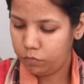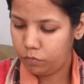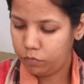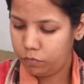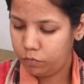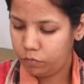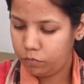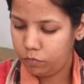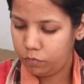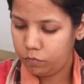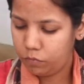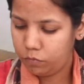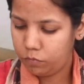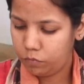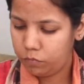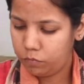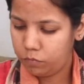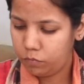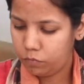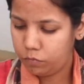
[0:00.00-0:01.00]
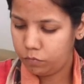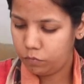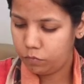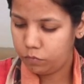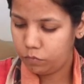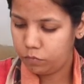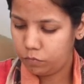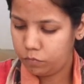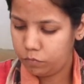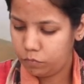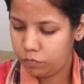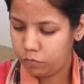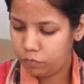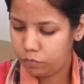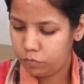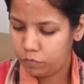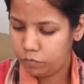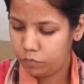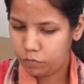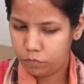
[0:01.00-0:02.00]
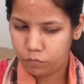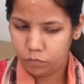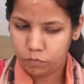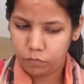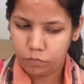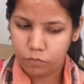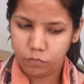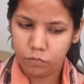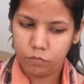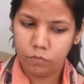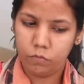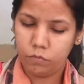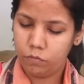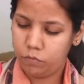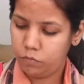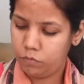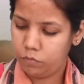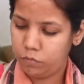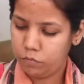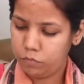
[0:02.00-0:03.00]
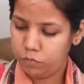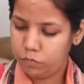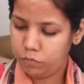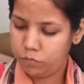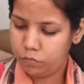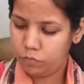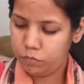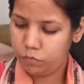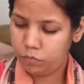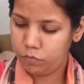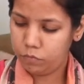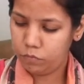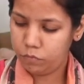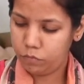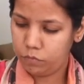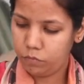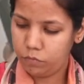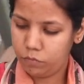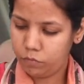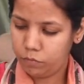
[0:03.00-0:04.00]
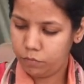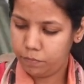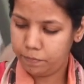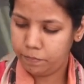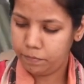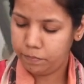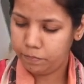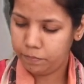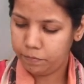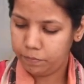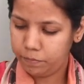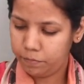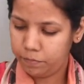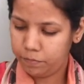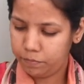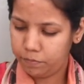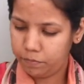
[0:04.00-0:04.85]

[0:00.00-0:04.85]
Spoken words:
[no speech]